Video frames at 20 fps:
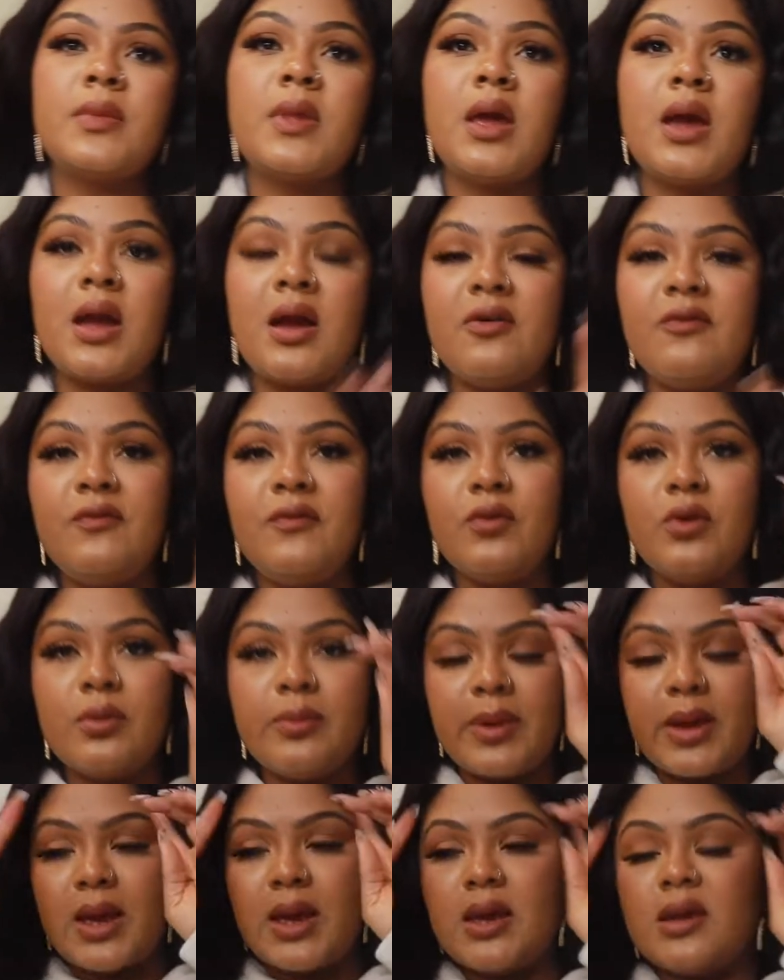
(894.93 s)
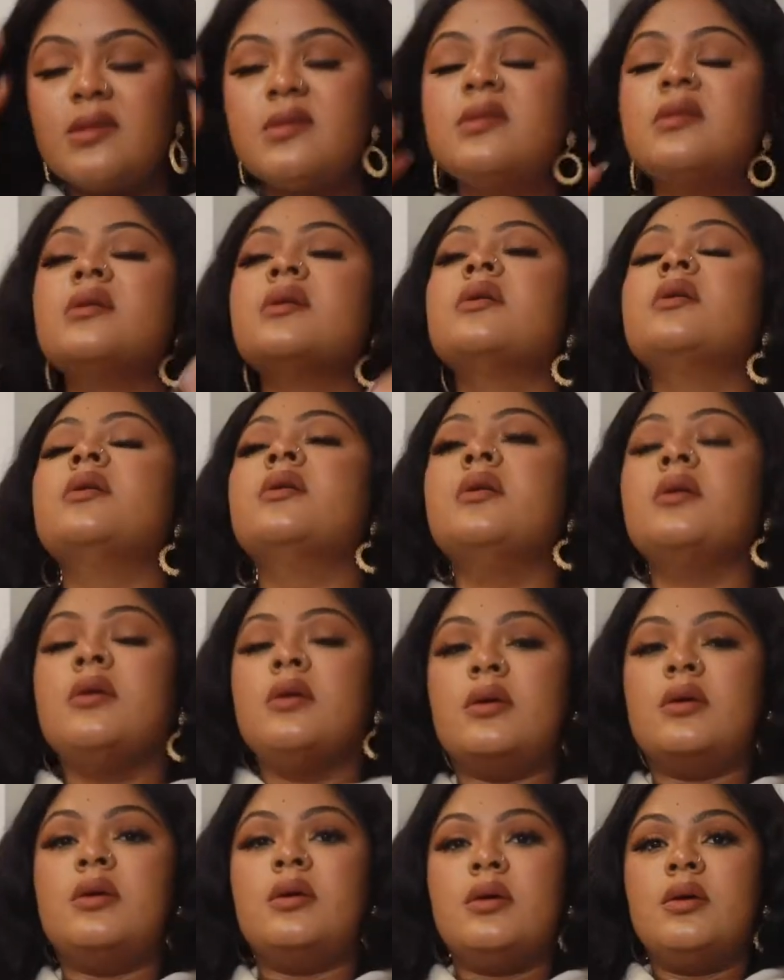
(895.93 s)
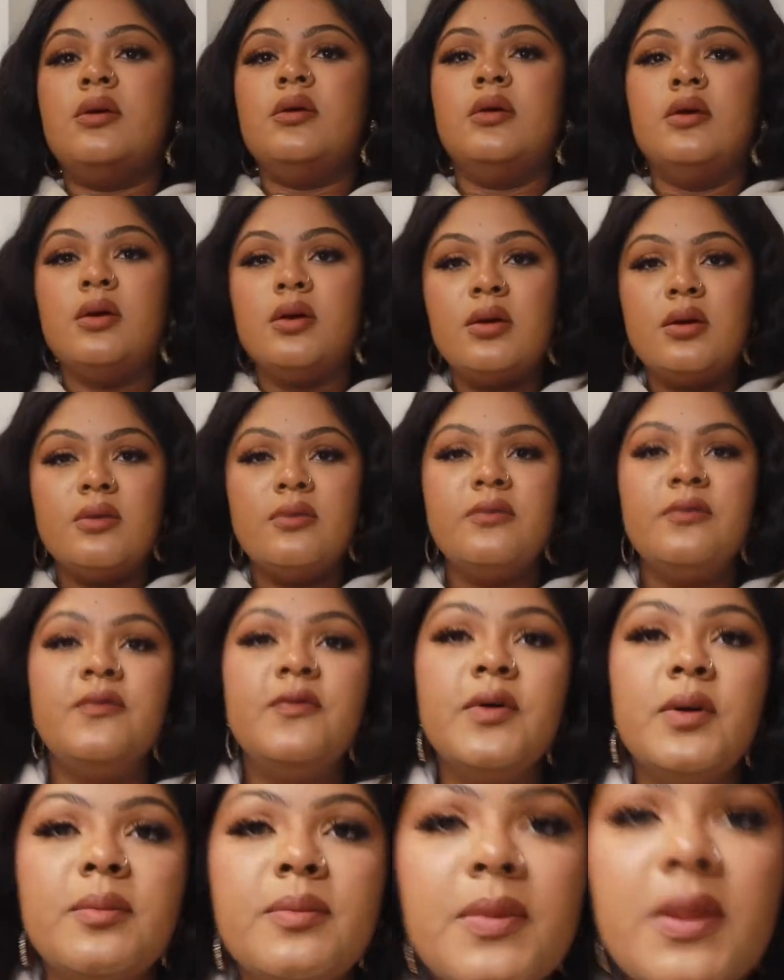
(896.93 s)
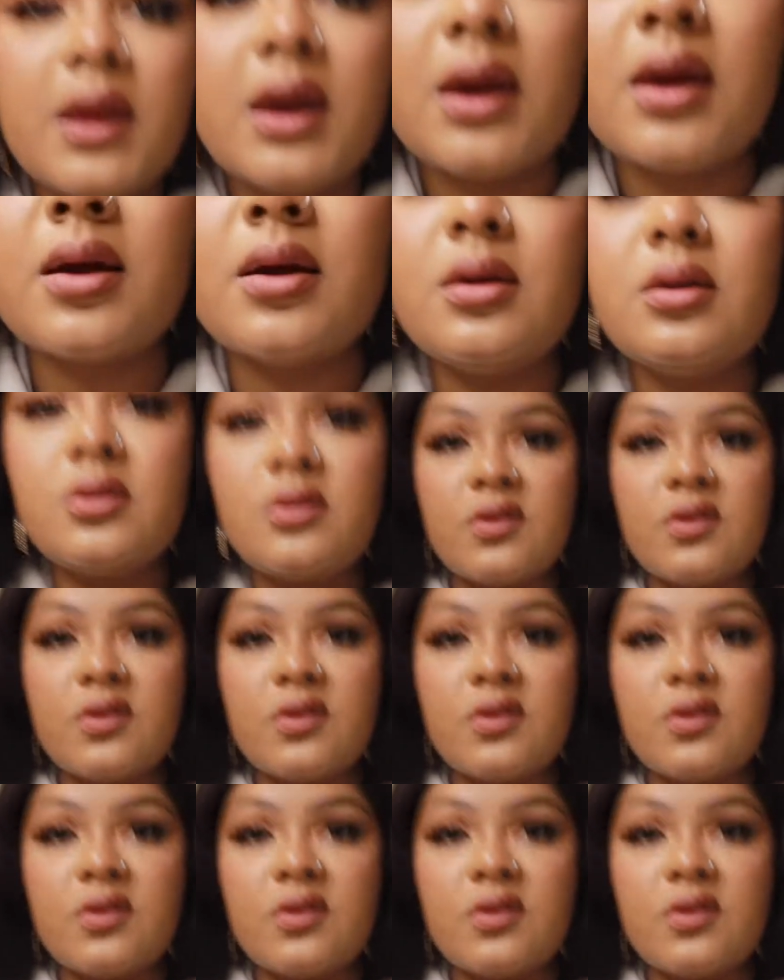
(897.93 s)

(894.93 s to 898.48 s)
I got 4 bags from there.